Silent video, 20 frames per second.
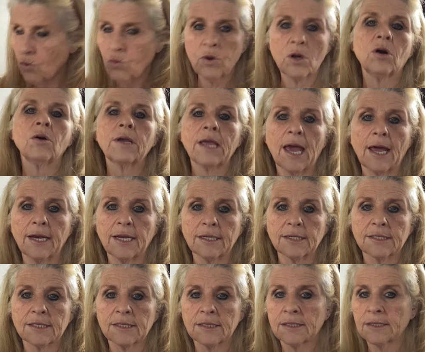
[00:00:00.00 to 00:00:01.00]
will get
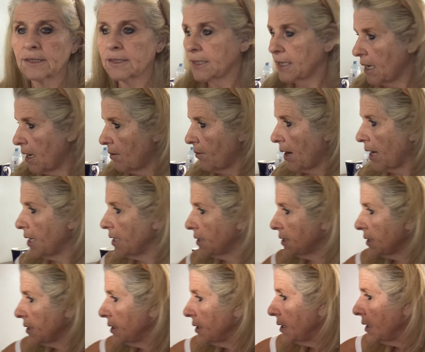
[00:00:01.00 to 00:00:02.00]
it. All
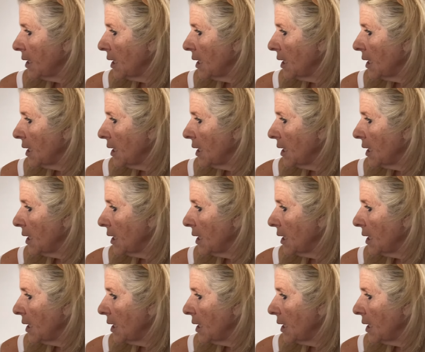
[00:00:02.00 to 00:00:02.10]
right.